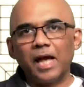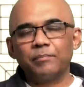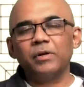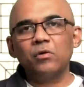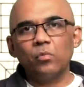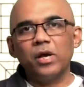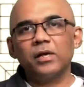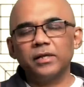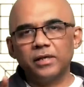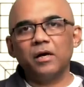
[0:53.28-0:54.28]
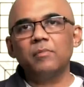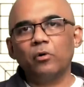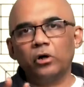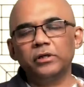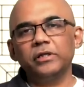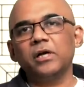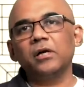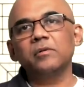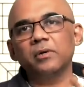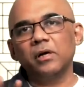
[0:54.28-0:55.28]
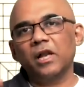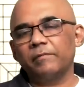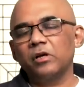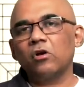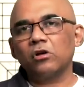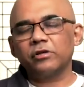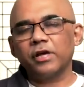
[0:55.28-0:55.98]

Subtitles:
happening where a young boy and a young girl have been caught